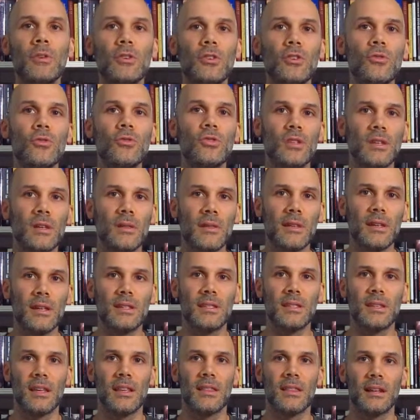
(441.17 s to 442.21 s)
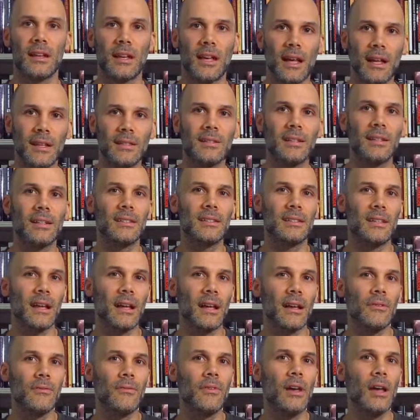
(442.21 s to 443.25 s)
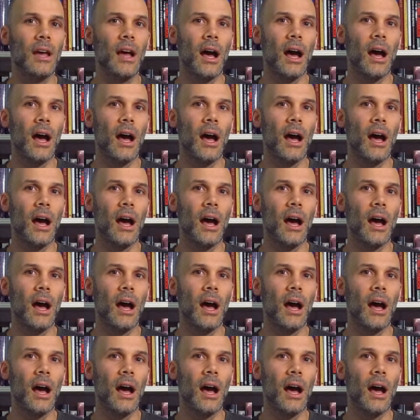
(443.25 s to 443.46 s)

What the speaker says: using this in the context of